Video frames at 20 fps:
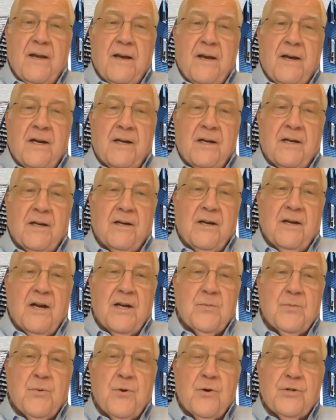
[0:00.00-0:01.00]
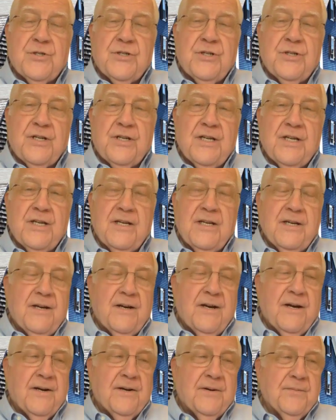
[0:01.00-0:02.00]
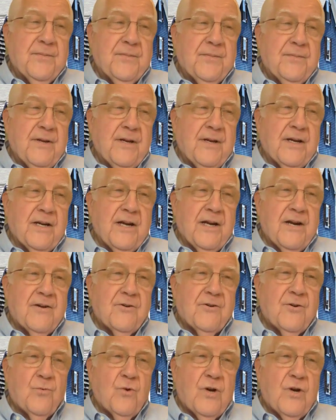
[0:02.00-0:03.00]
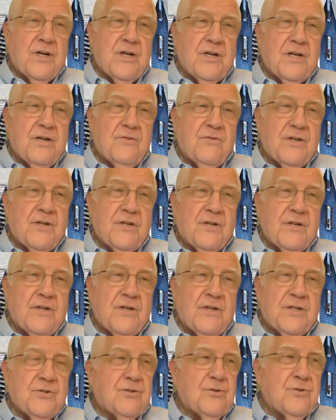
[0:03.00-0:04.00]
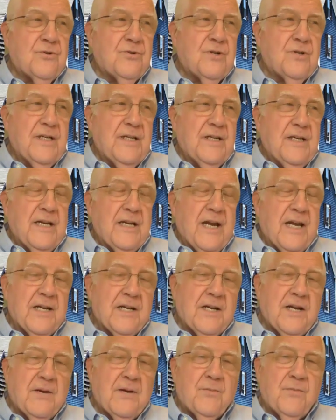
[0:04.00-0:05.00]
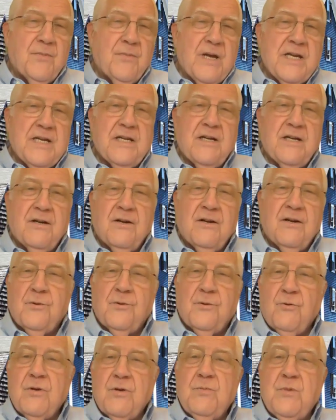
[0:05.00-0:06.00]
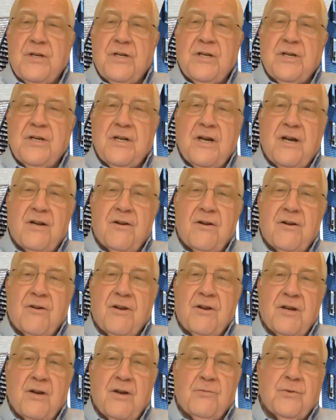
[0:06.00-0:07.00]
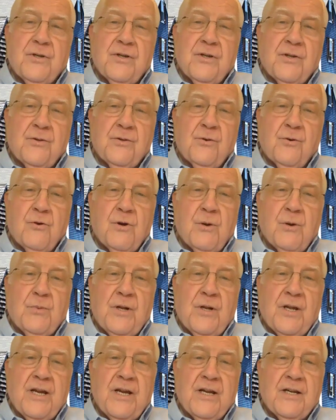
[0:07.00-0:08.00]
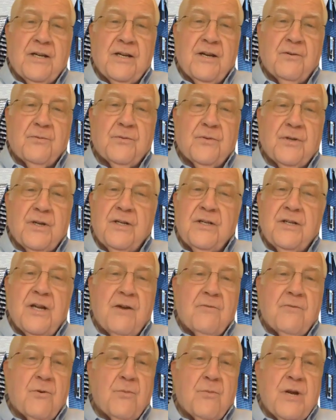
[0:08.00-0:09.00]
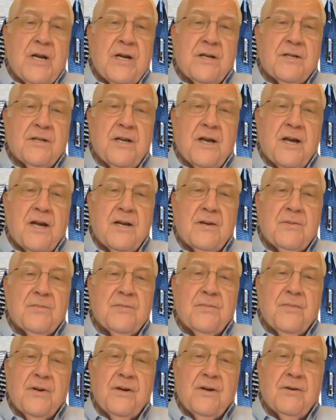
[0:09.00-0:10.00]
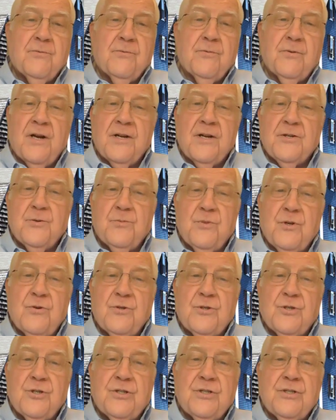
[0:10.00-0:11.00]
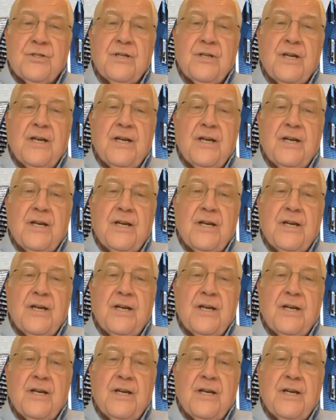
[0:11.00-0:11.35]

Uh, I personally uh, encountered one individual who ended up making a three million dollar gift uh, through a planned gift, never made a dime of contribution